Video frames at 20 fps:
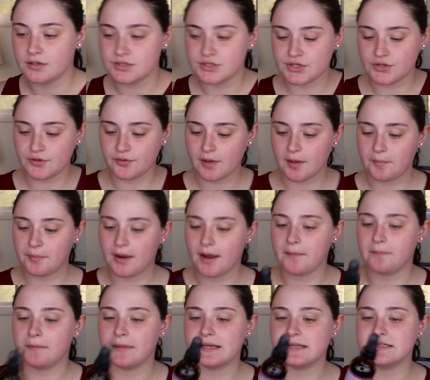To
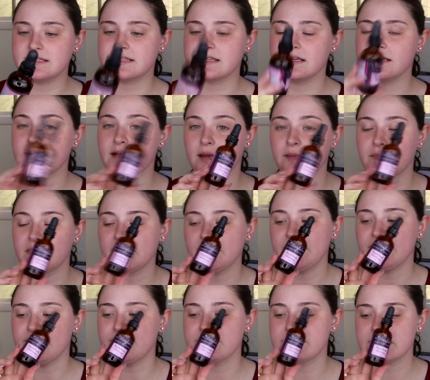prep my skin, I'm going to be
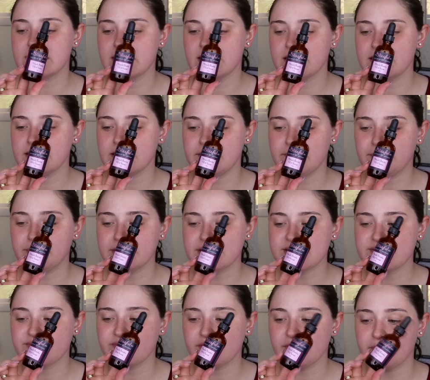using the
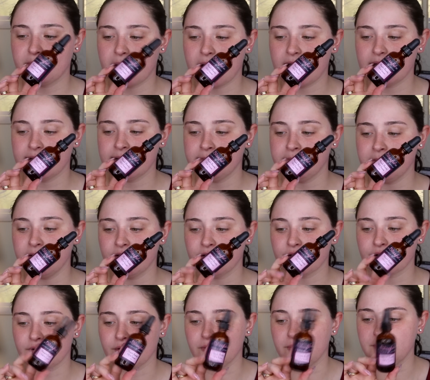Blissful Body
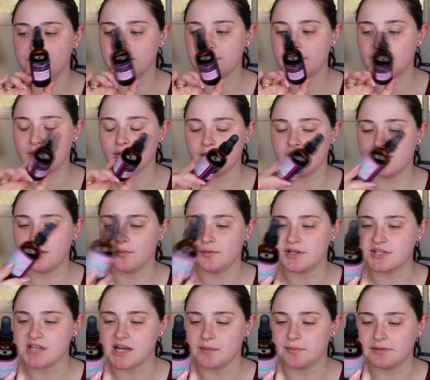Miracle Beauty Oil,
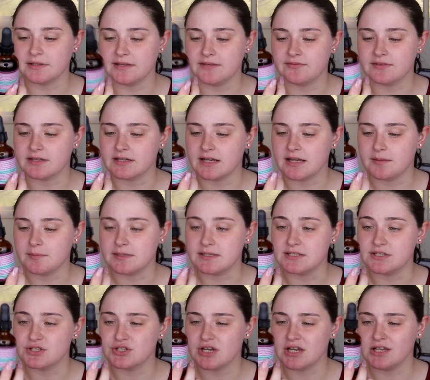which I believe the name
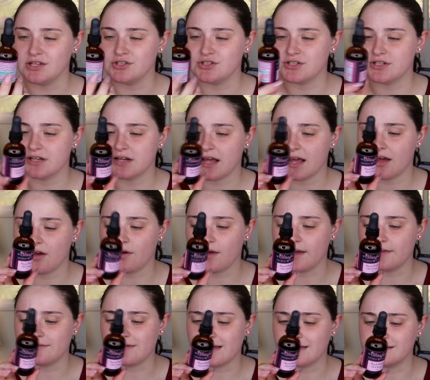has changed now.
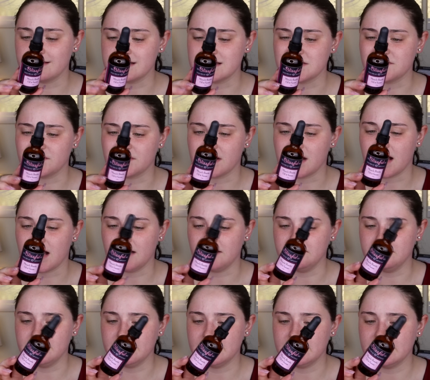I've had this for a hot
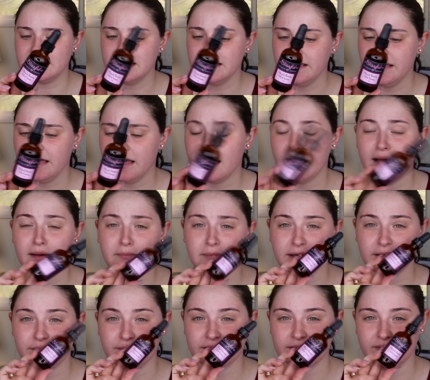minute,
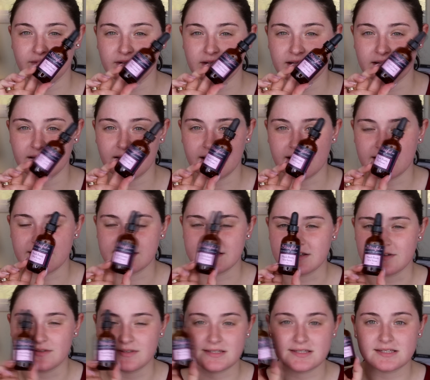but I really, really like it.
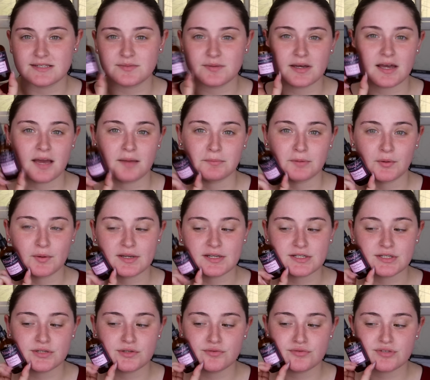So this is what I'm going
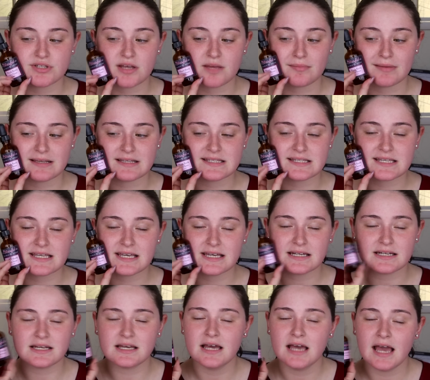to use on my
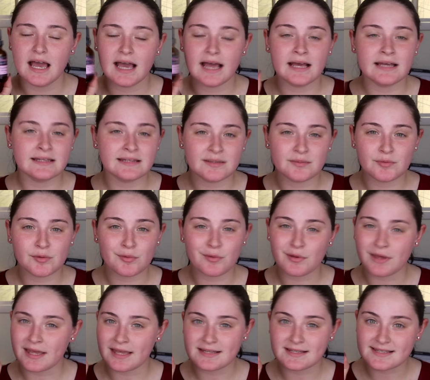skin, and then we'll
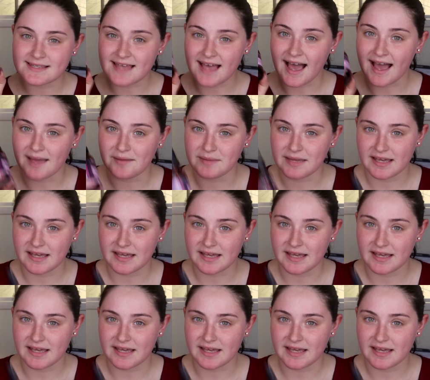get into the eye